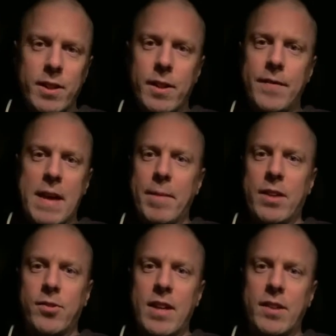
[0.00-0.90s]
If that
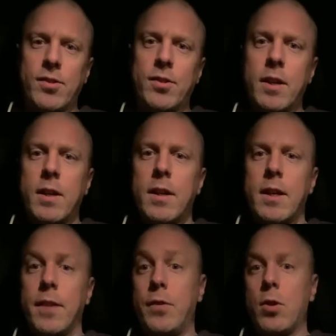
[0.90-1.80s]
makes sense.
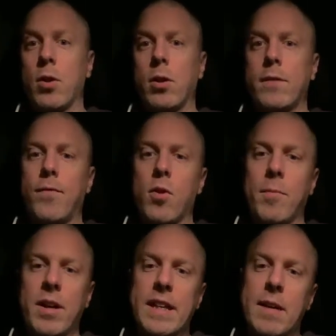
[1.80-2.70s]
If you go to look for them
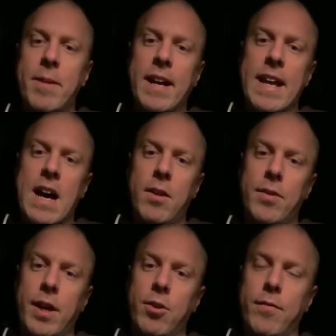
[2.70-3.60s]
on eBay now,
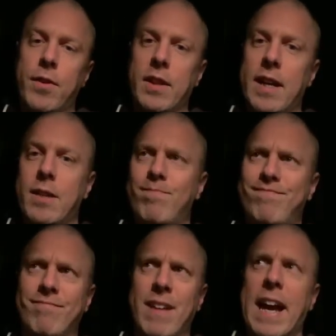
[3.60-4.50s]
they go for like
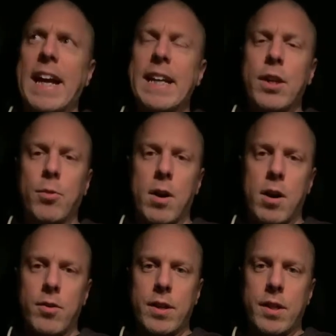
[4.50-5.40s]
80 to
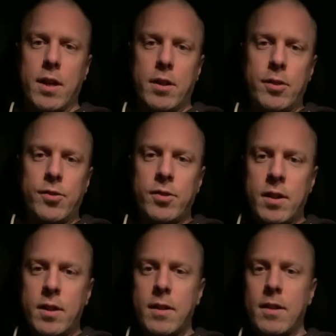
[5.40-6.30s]
$100.
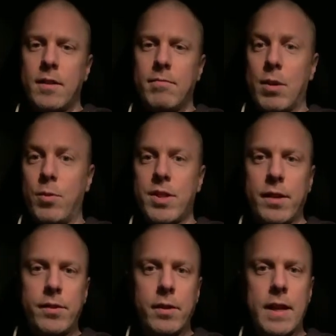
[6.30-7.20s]
I wish I
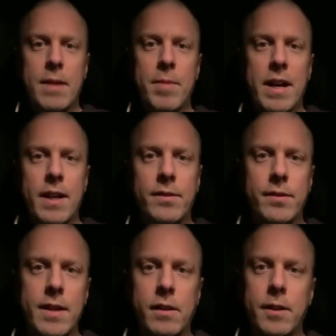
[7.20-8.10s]
still had mine, I'd
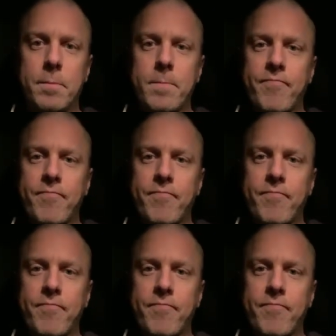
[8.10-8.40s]
sell it.